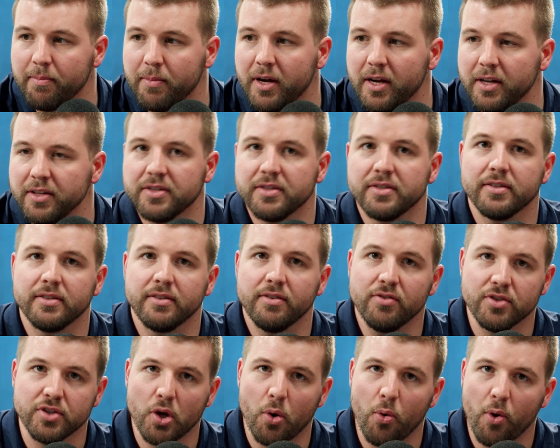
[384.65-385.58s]
months,
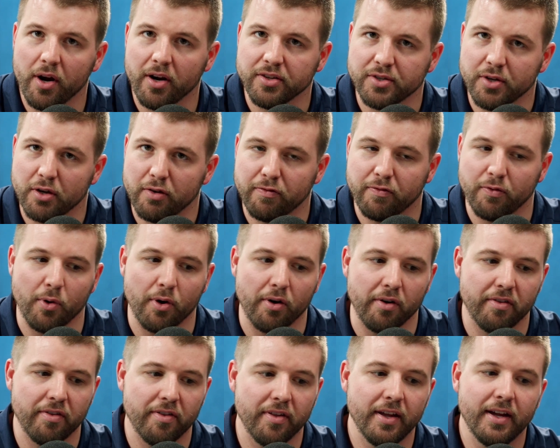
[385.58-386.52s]
so on and so
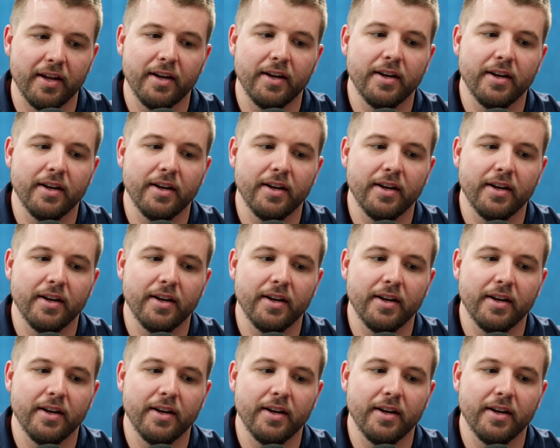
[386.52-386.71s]
forth,